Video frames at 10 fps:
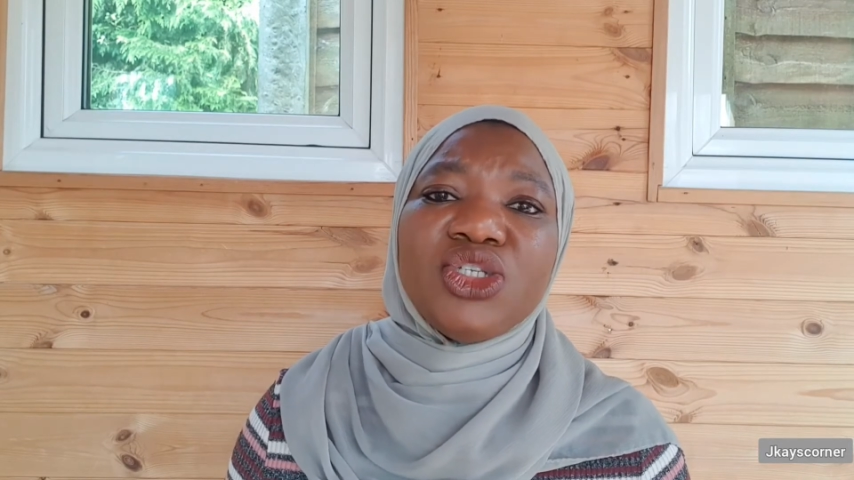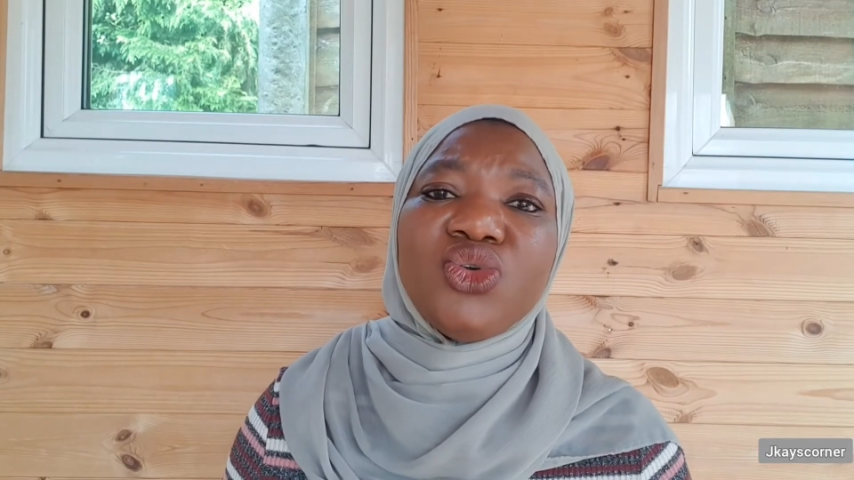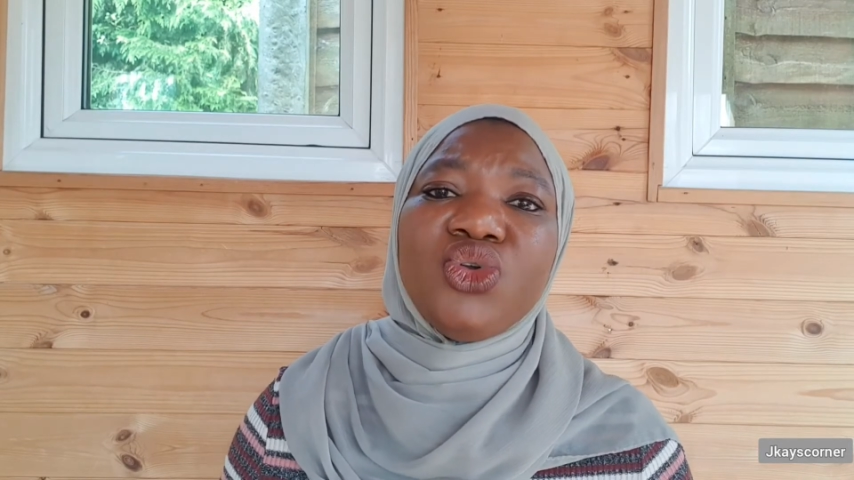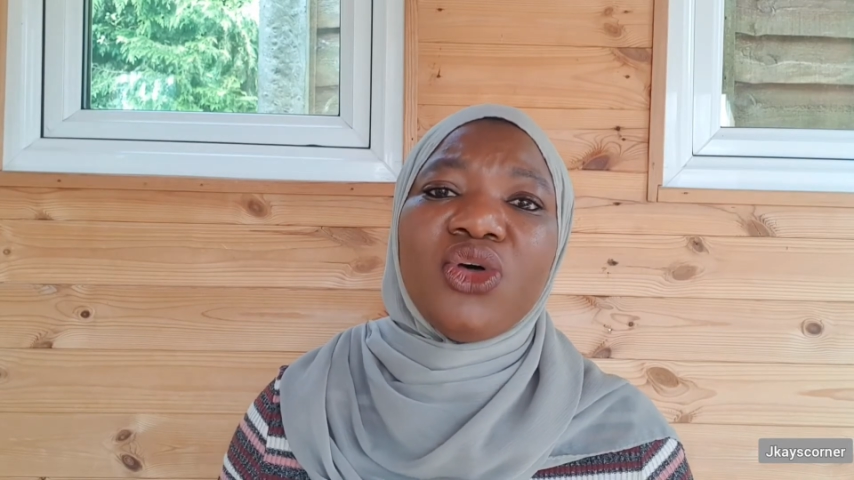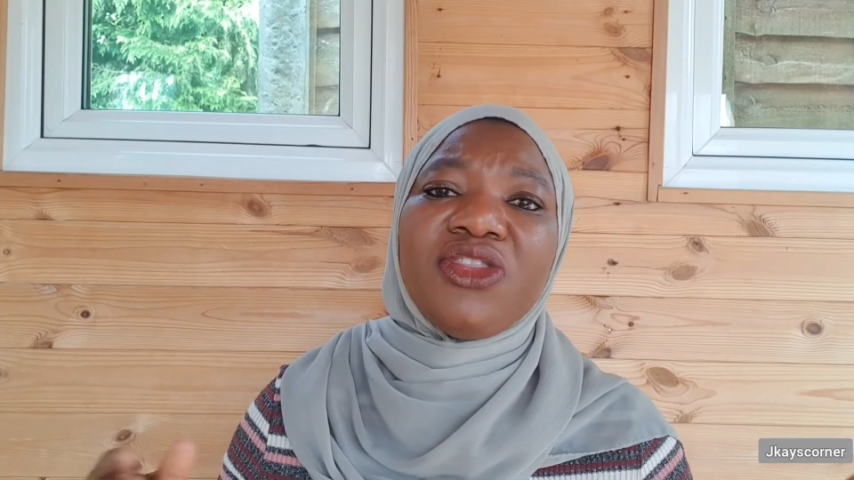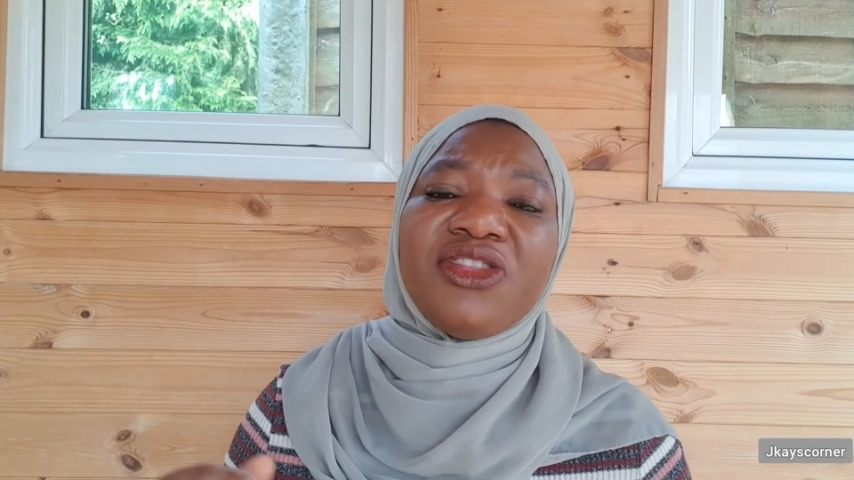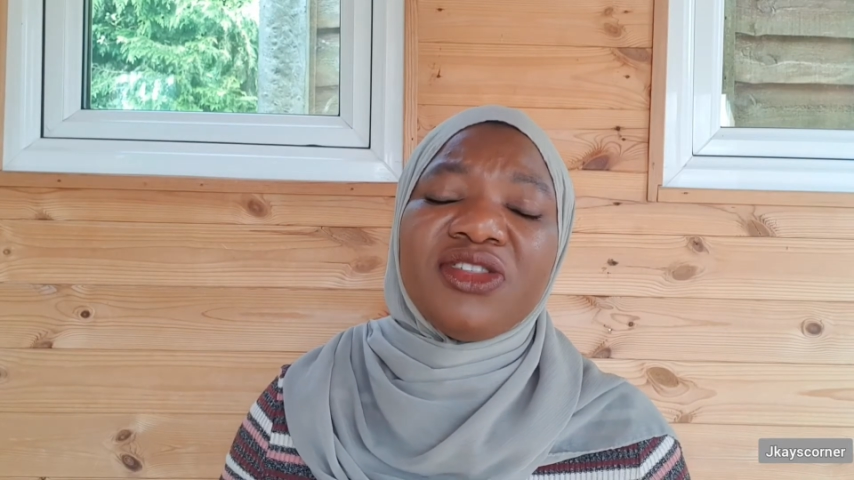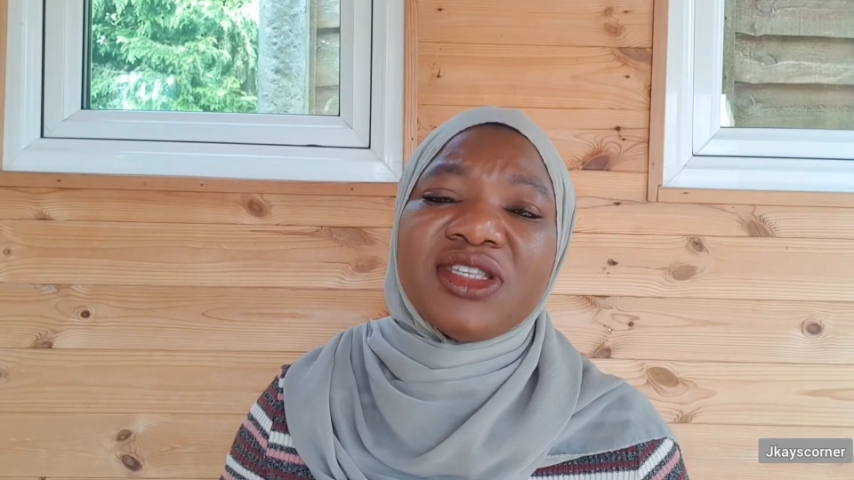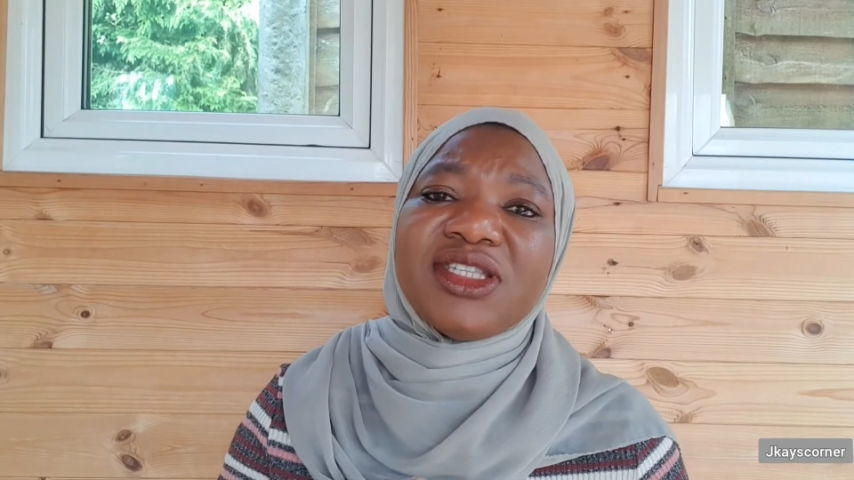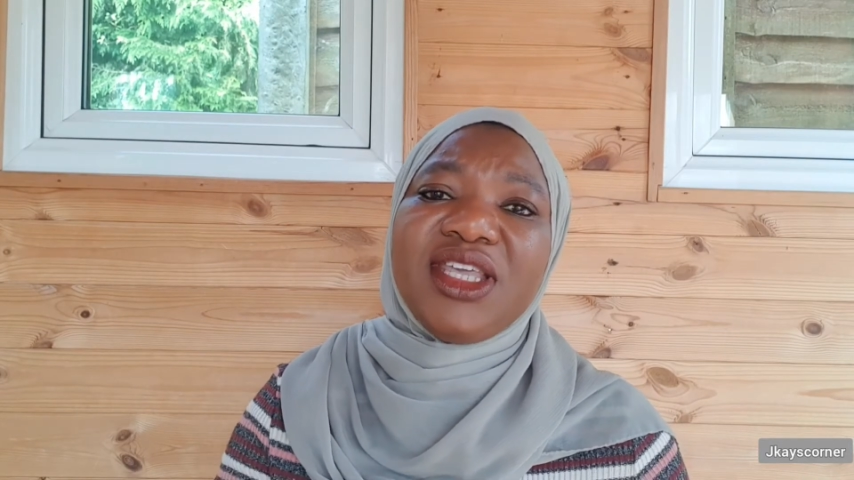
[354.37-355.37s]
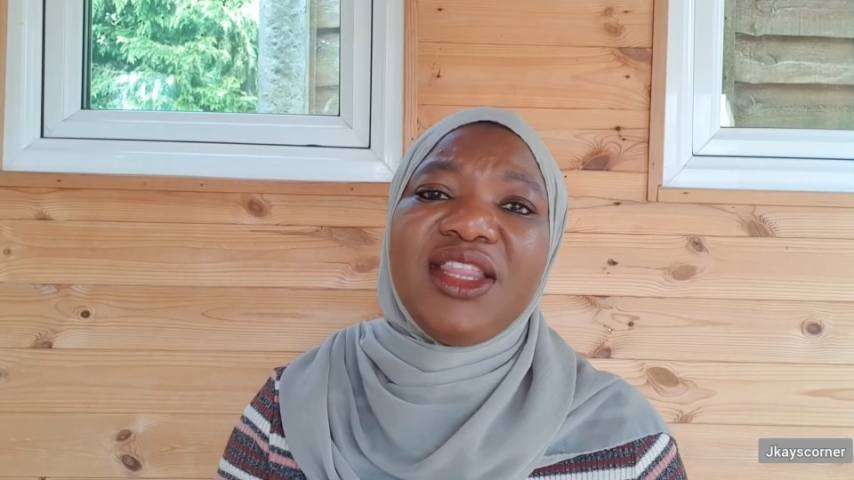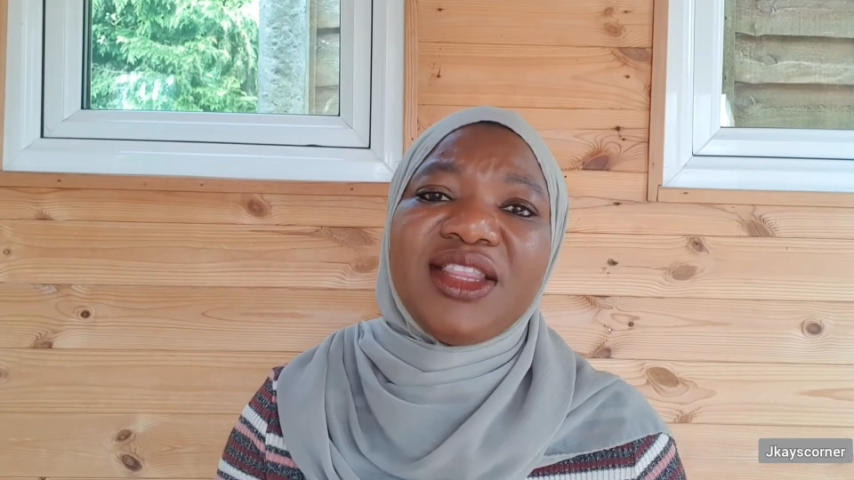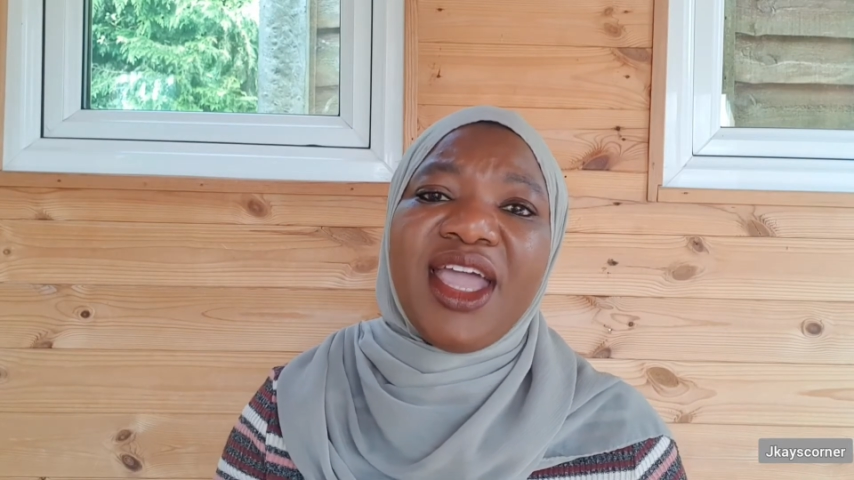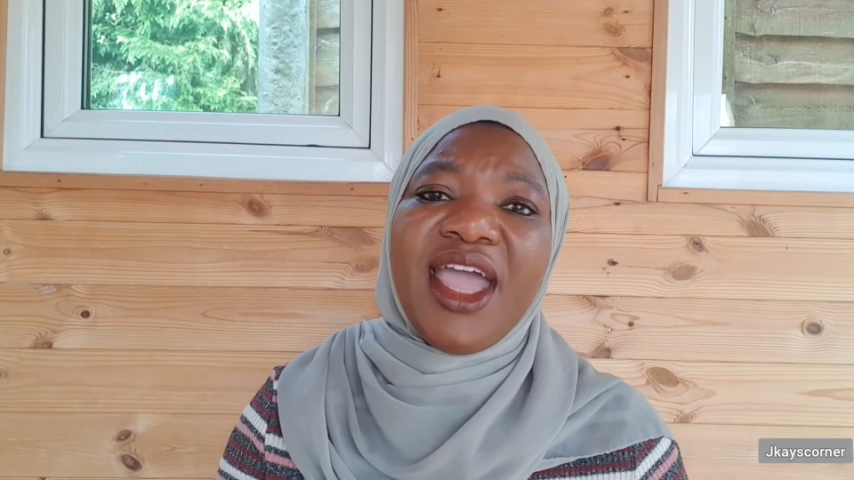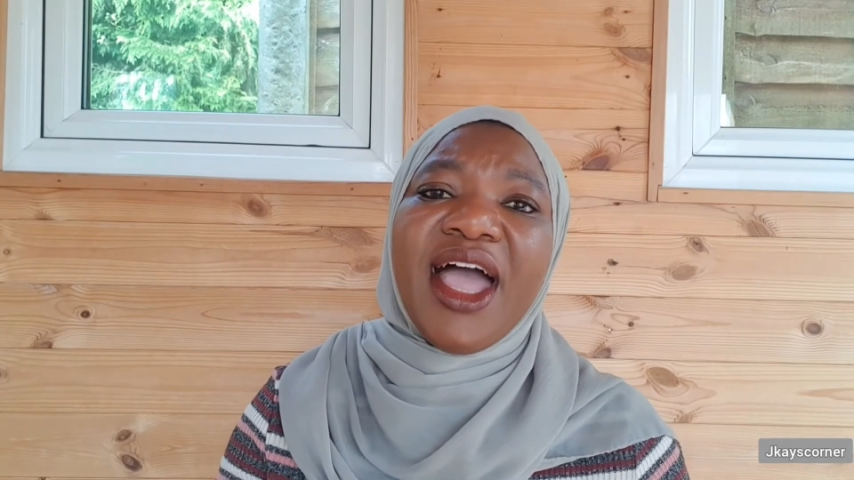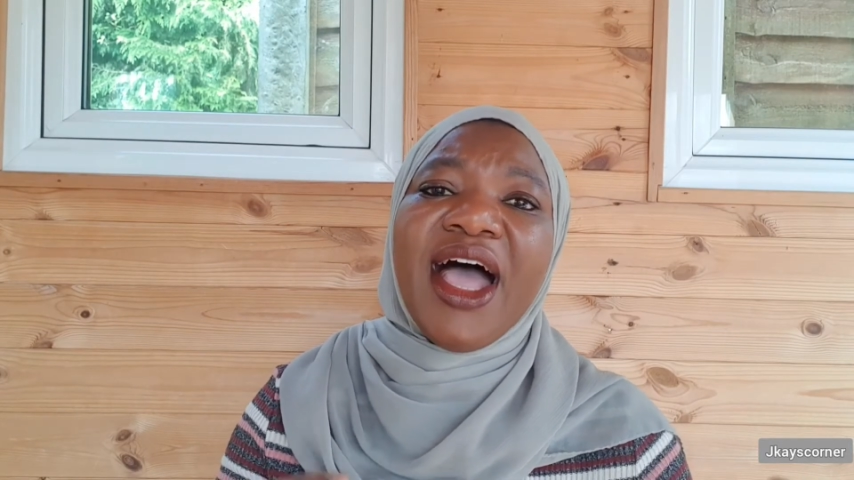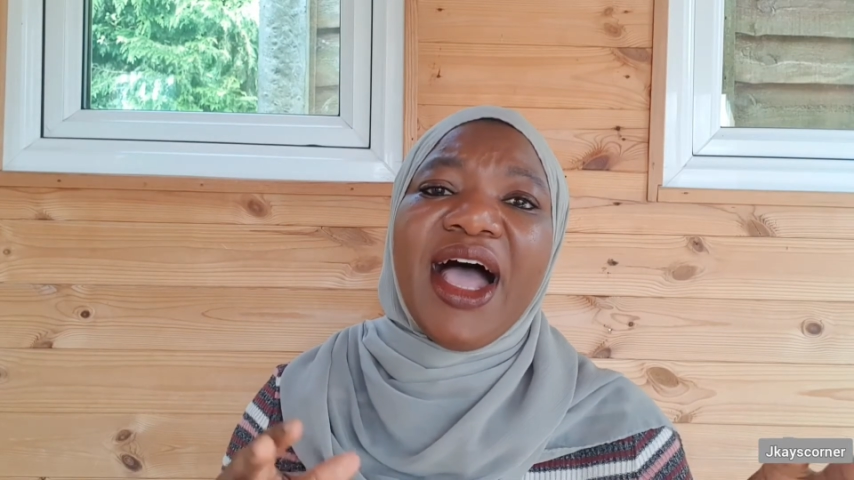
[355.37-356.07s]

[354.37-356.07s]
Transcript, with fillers: Do not sit there